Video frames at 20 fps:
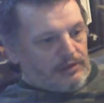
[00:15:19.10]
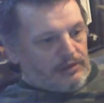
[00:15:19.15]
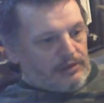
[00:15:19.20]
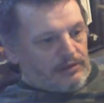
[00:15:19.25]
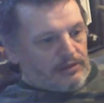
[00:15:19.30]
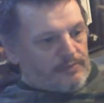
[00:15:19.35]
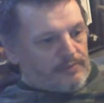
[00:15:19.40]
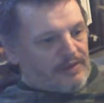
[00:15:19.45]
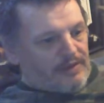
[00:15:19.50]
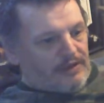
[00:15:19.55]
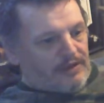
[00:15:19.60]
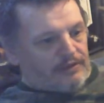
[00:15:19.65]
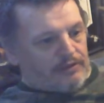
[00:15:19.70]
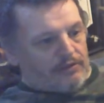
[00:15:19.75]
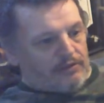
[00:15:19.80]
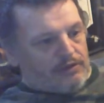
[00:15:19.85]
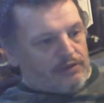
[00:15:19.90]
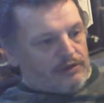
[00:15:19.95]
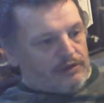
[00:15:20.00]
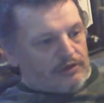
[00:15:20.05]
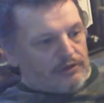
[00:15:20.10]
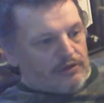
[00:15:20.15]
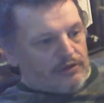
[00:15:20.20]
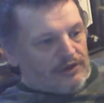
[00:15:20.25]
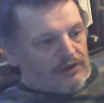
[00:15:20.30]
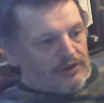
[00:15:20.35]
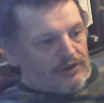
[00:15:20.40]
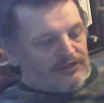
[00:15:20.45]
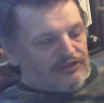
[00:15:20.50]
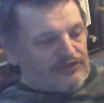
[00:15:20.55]
the button kind of
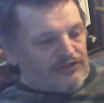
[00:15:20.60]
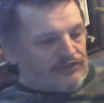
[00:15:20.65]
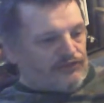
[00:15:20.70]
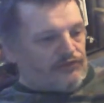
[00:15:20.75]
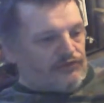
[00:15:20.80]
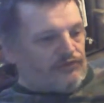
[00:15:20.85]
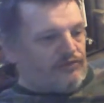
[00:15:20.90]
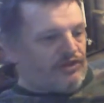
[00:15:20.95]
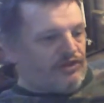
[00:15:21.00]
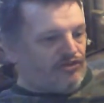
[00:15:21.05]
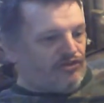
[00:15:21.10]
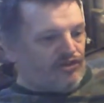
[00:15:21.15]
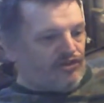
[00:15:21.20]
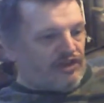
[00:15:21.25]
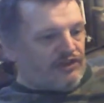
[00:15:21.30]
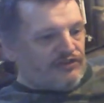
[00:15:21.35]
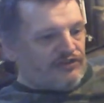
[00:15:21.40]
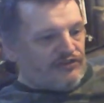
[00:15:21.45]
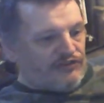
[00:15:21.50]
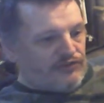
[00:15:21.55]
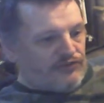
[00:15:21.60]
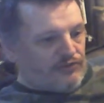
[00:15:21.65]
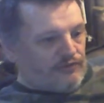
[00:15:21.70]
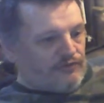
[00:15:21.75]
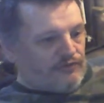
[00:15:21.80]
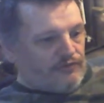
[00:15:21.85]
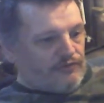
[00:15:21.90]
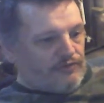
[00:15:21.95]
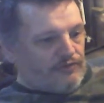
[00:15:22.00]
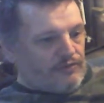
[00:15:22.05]
like does not eject
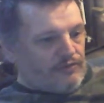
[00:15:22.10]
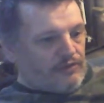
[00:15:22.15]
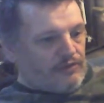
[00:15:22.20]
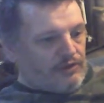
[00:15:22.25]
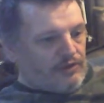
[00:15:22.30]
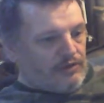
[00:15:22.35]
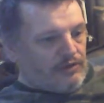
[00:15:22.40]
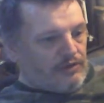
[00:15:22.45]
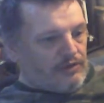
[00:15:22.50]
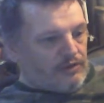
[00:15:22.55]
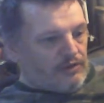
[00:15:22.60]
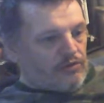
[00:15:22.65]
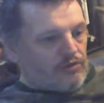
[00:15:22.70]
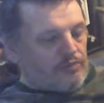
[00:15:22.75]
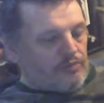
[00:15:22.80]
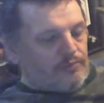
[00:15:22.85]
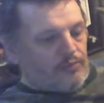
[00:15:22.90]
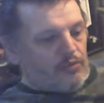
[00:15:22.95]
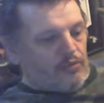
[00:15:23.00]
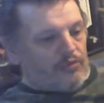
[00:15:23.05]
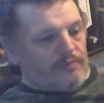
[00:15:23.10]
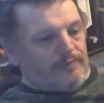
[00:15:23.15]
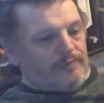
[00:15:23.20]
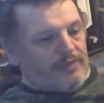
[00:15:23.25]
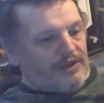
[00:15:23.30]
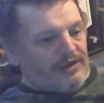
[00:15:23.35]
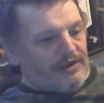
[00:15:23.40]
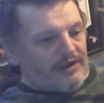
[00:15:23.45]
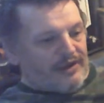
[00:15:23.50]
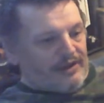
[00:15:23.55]
itself. I've got to pull the
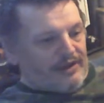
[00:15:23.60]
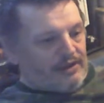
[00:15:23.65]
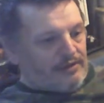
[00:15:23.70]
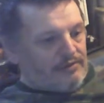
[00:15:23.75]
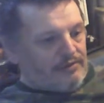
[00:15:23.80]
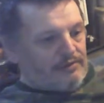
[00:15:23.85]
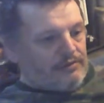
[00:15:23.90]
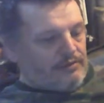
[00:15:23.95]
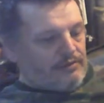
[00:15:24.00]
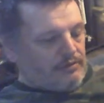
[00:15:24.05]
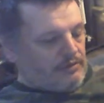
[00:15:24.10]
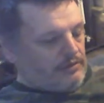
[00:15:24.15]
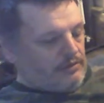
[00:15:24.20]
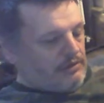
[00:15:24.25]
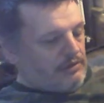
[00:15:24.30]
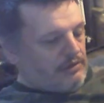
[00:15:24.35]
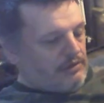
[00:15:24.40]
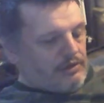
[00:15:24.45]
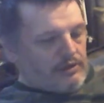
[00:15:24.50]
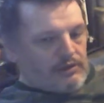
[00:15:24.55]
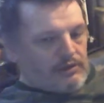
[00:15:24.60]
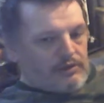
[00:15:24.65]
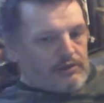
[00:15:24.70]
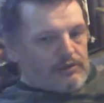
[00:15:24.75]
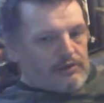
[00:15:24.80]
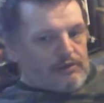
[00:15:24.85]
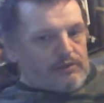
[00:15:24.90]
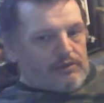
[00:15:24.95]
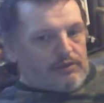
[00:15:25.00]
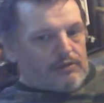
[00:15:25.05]
button out.
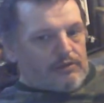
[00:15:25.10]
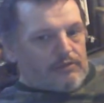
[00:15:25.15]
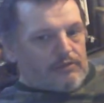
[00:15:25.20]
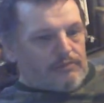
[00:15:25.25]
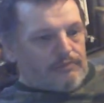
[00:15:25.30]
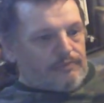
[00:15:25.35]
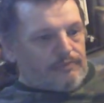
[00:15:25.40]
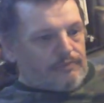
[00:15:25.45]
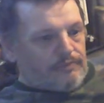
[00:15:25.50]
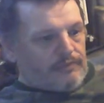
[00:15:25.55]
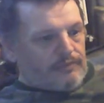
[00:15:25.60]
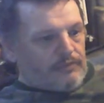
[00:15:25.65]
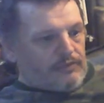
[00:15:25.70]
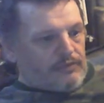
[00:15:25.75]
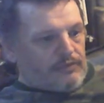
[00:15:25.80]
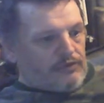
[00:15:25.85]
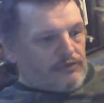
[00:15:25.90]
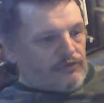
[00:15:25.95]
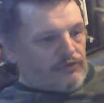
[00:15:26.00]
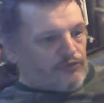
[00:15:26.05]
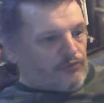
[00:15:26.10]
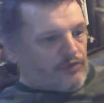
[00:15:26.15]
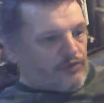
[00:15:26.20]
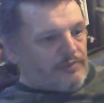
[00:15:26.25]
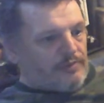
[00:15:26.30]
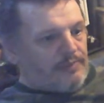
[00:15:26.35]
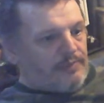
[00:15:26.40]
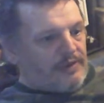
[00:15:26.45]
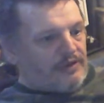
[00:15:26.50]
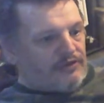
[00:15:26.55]
Because when
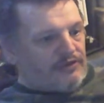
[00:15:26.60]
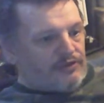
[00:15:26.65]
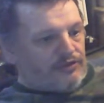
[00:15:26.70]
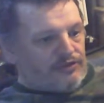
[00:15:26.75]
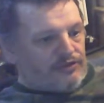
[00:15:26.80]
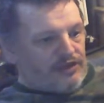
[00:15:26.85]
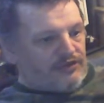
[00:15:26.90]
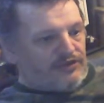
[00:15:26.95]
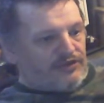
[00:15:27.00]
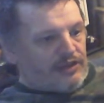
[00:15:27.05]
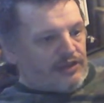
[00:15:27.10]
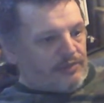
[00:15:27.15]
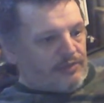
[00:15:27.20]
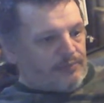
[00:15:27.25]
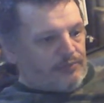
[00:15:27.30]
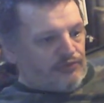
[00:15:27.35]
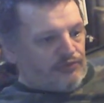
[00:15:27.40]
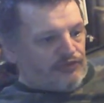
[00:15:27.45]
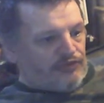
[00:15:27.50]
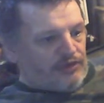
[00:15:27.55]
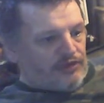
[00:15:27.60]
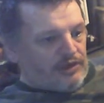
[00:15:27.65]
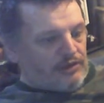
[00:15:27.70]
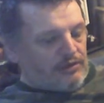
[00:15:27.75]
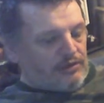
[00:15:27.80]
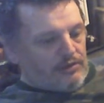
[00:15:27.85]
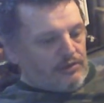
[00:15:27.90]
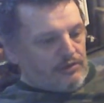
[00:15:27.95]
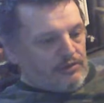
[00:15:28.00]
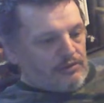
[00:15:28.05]
the button does get pushed
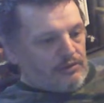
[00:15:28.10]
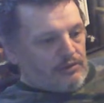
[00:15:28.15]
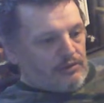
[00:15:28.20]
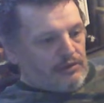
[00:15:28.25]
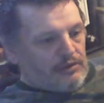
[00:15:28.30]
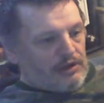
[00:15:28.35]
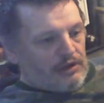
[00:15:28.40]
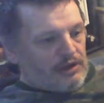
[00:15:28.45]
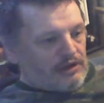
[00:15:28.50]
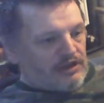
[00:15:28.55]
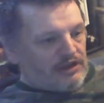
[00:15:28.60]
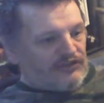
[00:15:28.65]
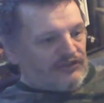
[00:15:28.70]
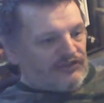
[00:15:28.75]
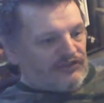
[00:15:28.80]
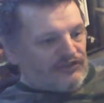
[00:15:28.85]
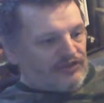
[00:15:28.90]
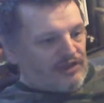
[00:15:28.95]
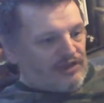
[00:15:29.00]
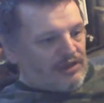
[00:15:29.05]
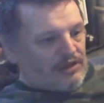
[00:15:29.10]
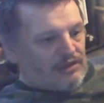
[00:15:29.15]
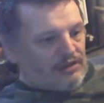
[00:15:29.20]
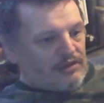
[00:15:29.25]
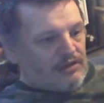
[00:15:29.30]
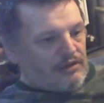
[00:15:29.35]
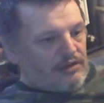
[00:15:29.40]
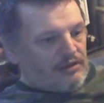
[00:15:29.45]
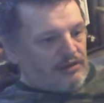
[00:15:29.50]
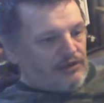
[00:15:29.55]
in and it gets stuck,
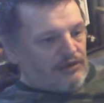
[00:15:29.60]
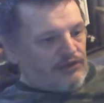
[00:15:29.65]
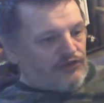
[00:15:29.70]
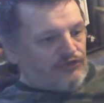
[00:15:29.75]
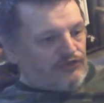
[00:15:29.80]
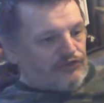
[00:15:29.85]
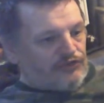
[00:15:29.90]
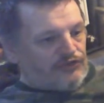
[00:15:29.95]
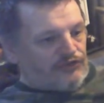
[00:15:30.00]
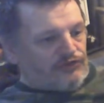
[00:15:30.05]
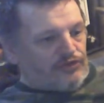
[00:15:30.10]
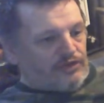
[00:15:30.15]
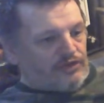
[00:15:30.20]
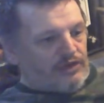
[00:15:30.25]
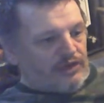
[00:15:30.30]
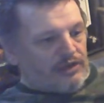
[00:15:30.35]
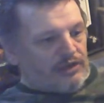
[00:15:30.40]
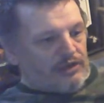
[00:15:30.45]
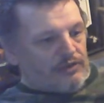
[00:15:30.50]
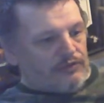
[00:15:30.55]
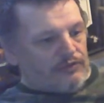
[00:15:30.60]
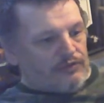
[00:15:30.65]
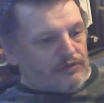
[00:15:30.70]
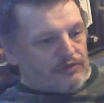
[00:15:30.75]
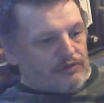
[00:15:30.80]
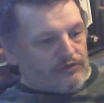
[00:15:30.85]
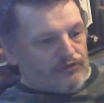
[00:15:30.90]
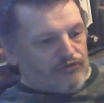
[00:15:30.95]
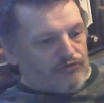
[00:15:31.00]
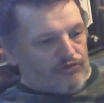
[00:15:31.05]
as soon as you let go of the
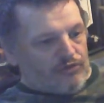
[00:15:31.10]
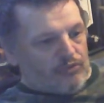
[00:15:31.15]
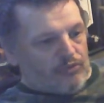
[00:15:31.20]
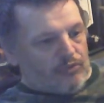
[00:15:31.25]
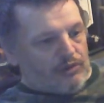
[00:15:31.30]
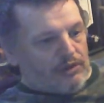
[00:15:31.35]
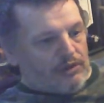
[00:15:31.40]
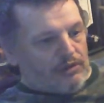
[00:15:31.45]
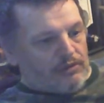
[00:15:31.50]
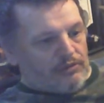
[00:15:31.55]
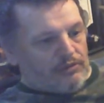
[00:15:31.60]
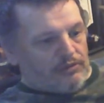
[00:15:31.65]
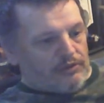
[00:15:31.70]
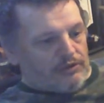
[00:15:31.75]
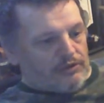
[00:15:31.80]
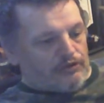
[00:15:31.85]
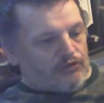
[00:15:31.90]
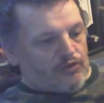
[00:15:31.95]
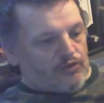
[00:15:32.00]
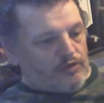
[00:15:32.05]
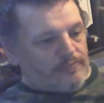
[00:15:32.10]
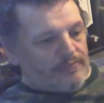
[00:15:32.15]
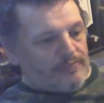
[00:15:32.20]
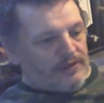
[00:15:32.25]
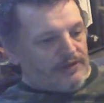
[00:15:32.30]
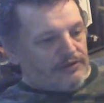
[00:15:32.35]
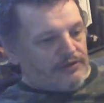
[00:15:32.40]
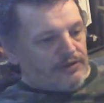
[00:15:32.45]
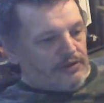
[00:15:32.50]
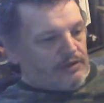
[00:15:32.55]
controller, your
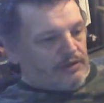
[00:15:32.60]
joypad,